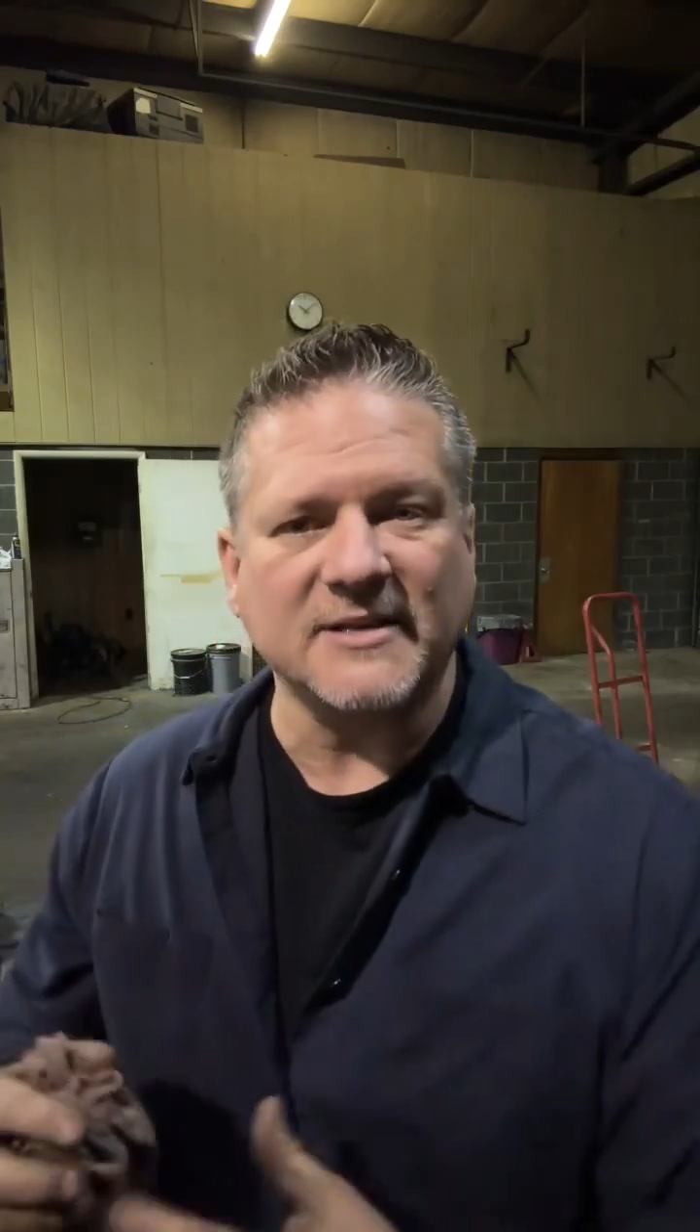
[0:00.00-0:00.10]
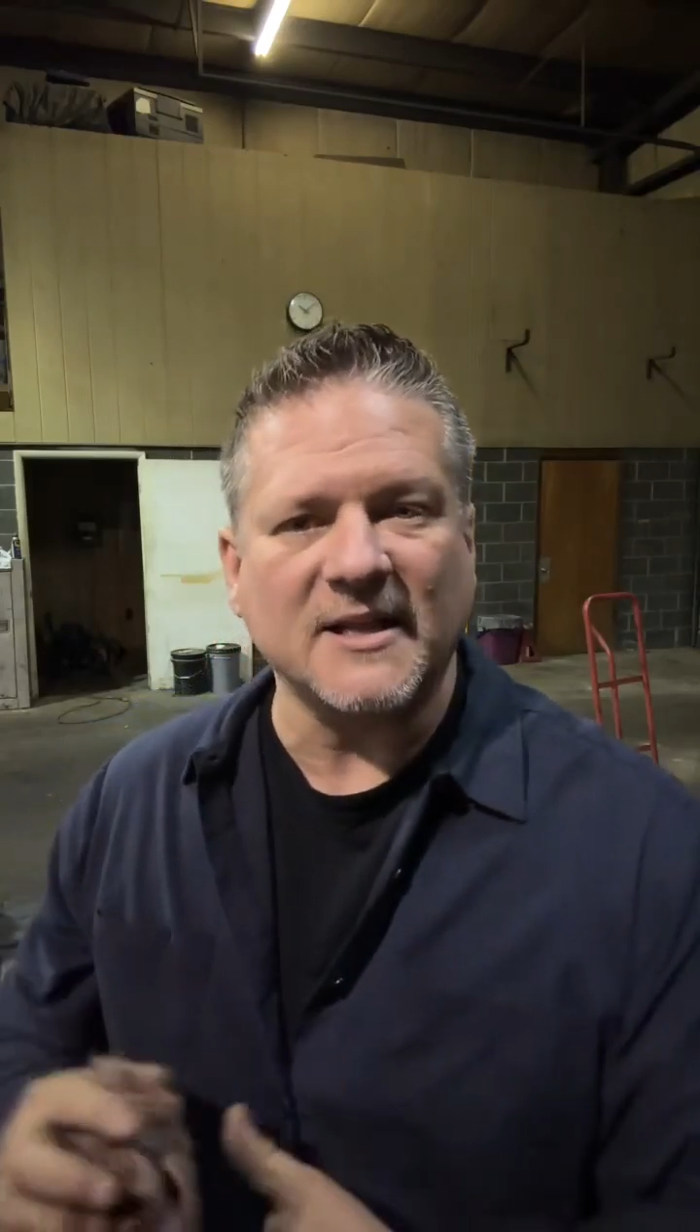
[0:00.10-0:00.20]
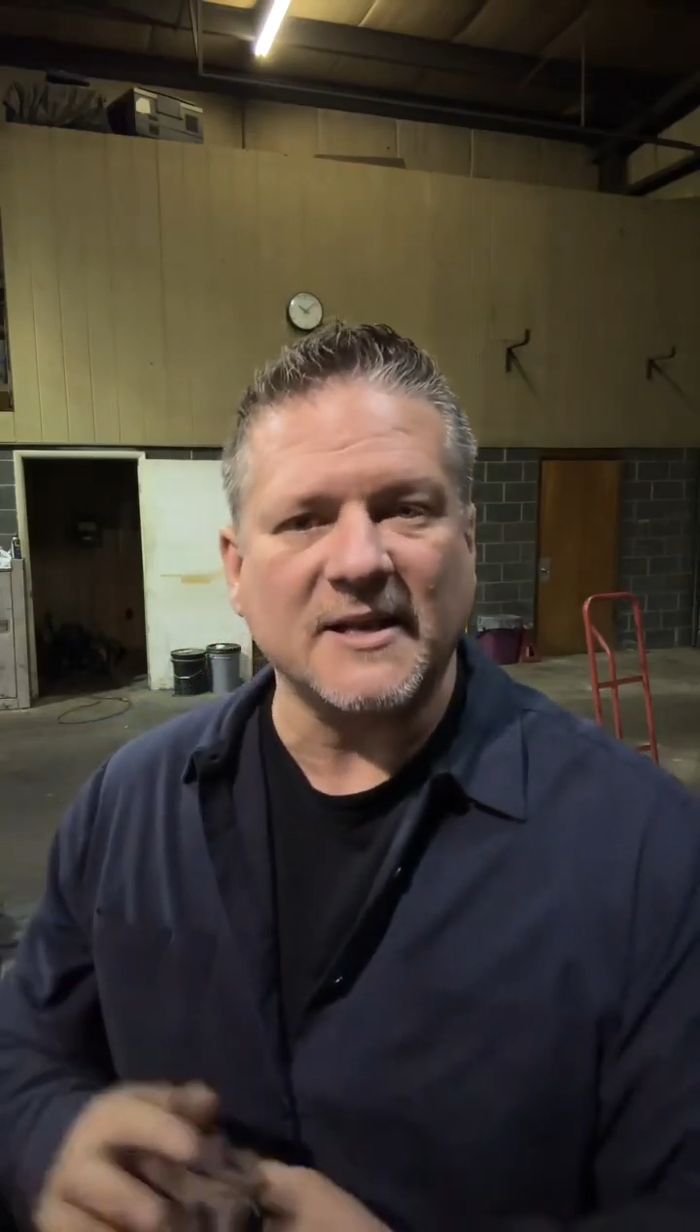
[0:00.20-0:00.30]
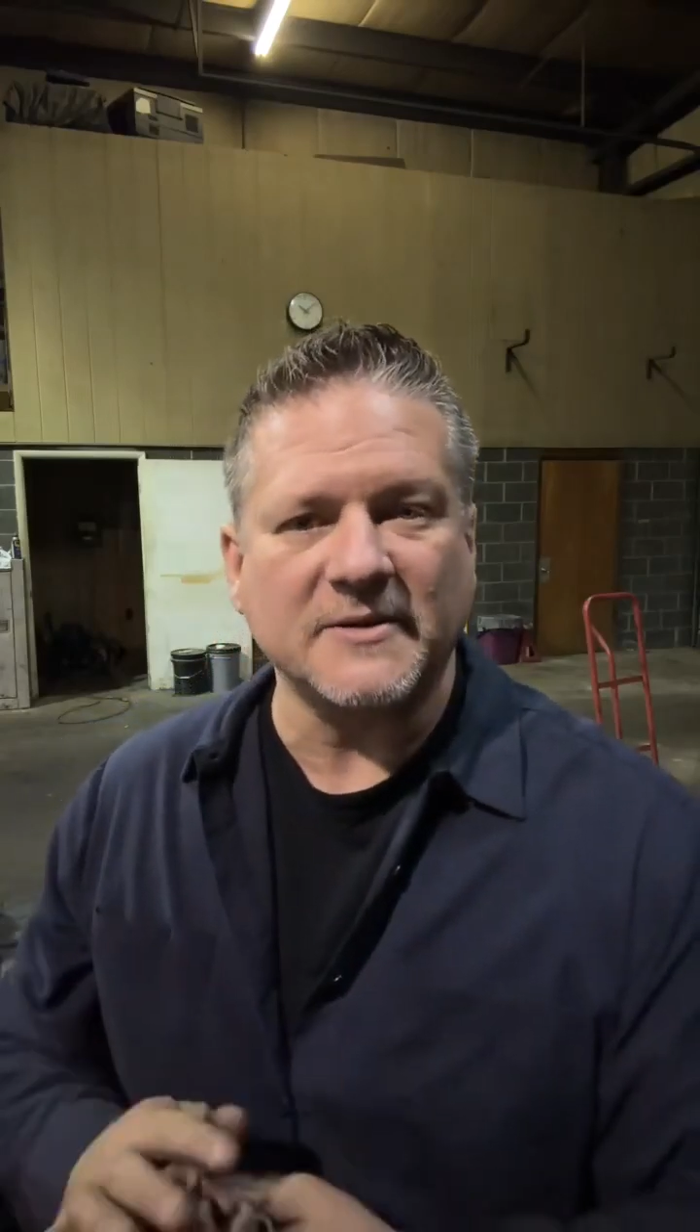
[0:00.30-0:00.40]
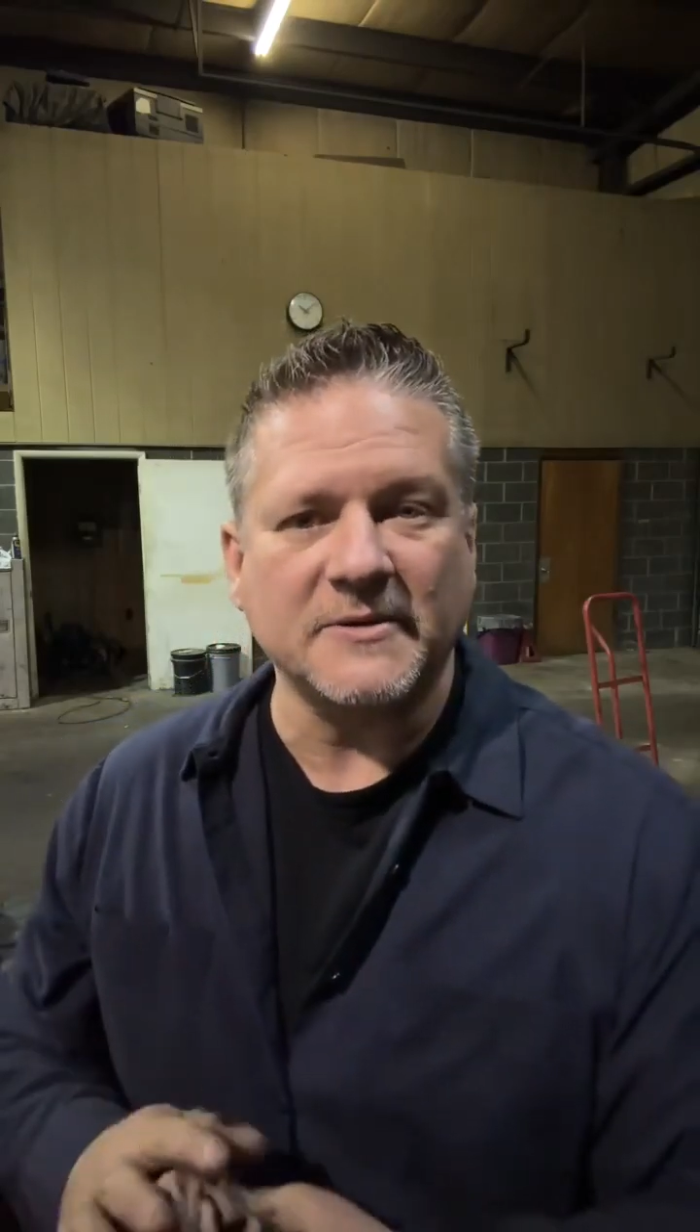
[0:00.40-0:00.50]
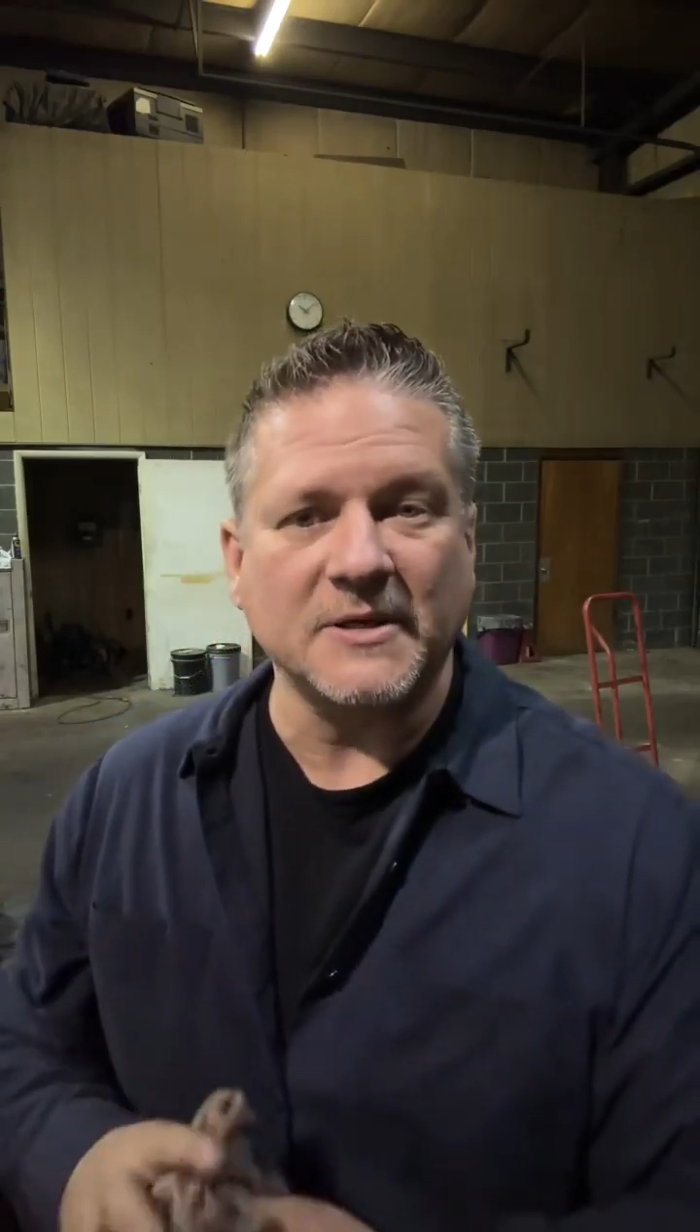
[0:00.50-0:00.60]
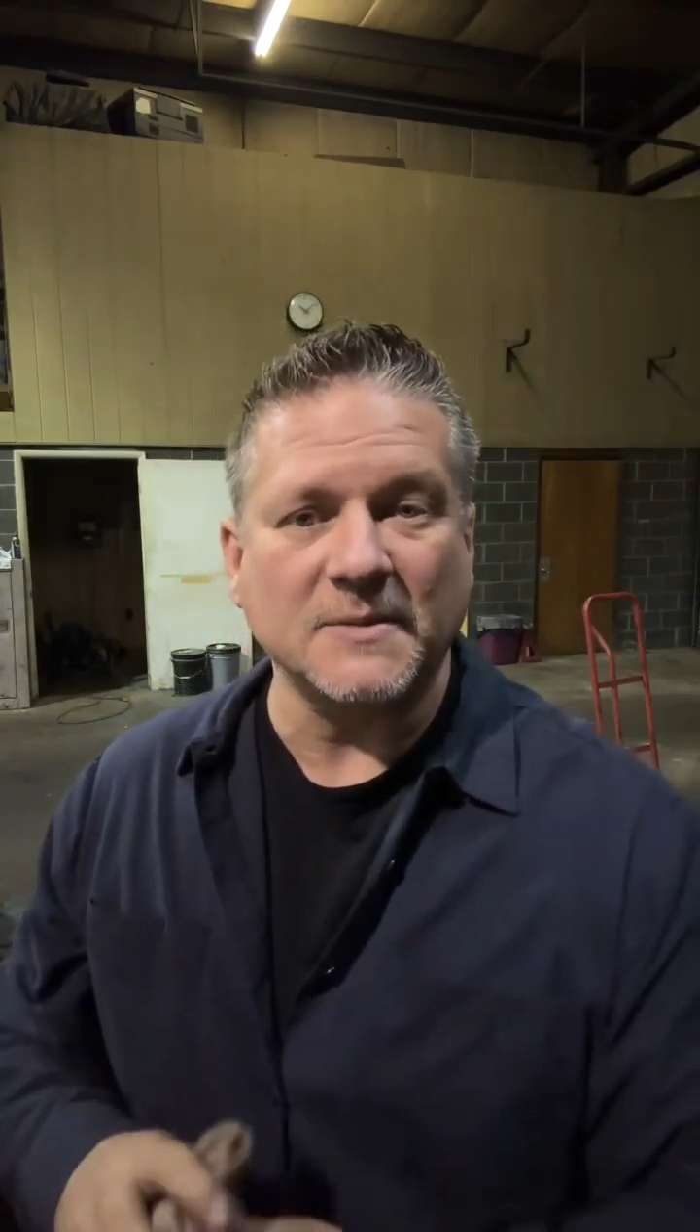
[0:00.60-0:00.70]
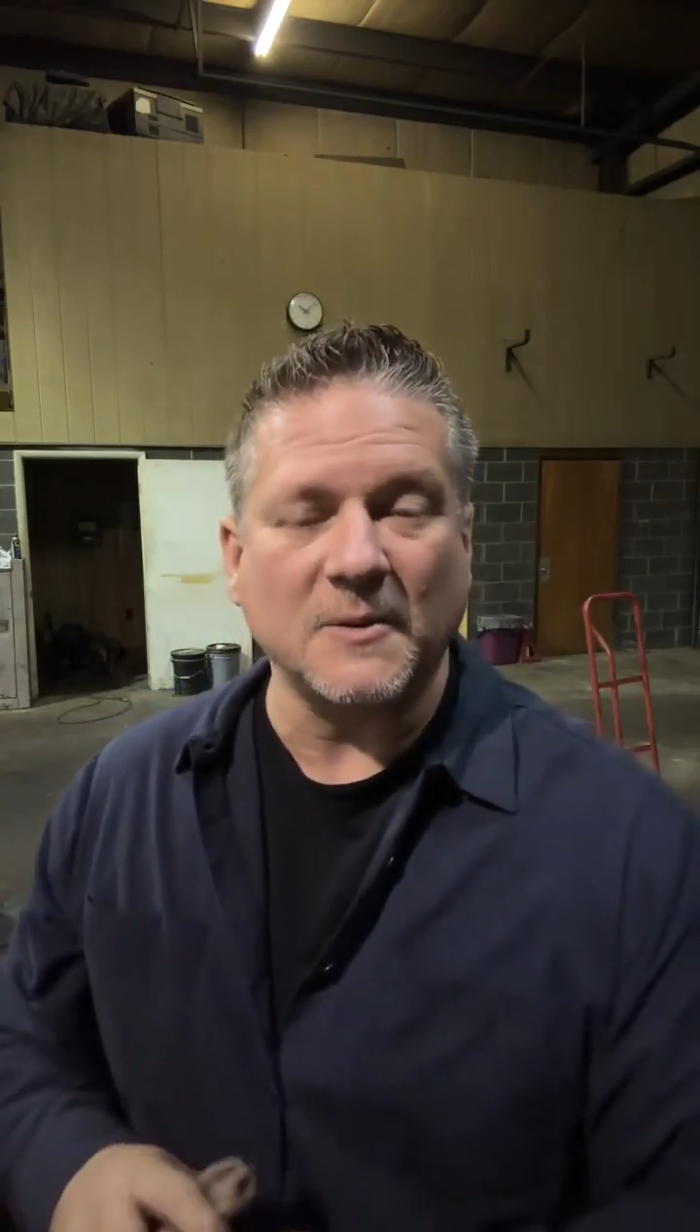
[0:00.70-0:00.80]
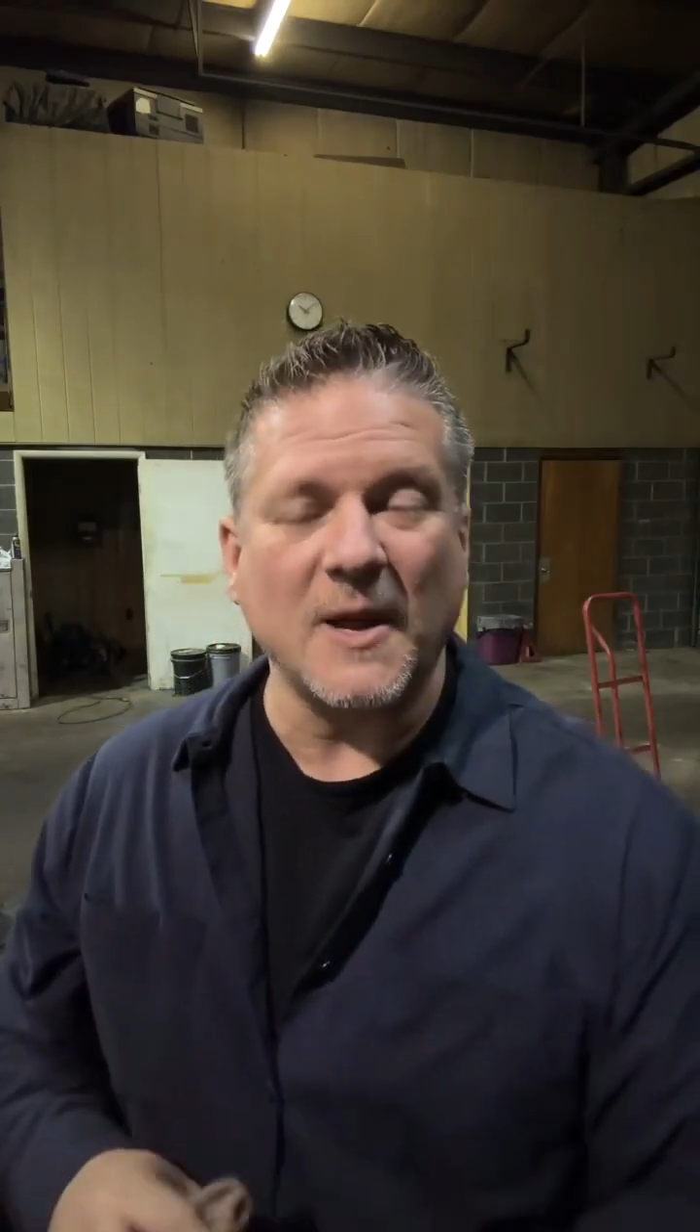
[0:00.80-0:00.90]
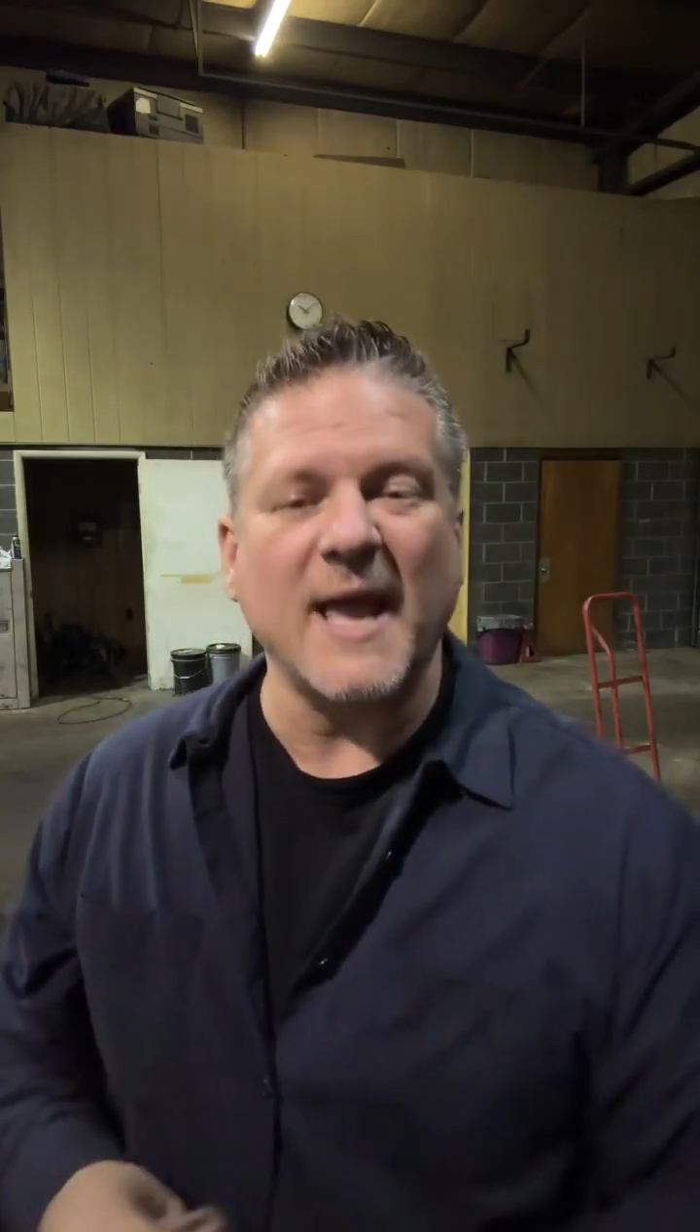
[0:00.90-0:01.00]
a lot of trouble,